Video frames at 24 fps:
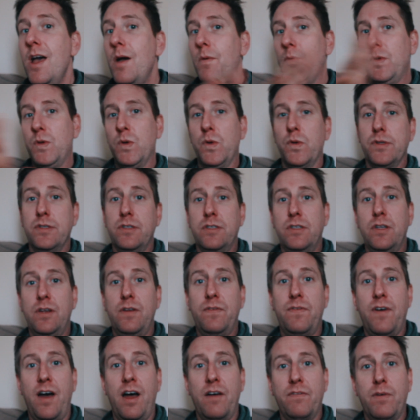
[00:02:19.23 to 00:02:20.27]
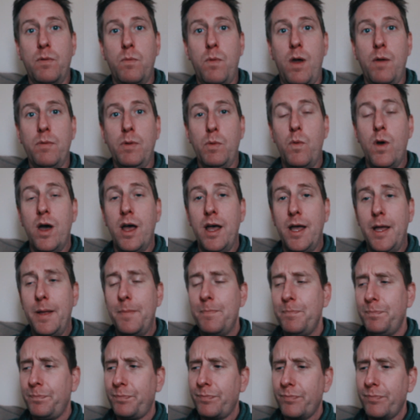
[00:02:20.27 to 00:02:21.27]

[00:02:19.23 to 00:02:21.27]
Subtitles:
which wasn't too far from where we were.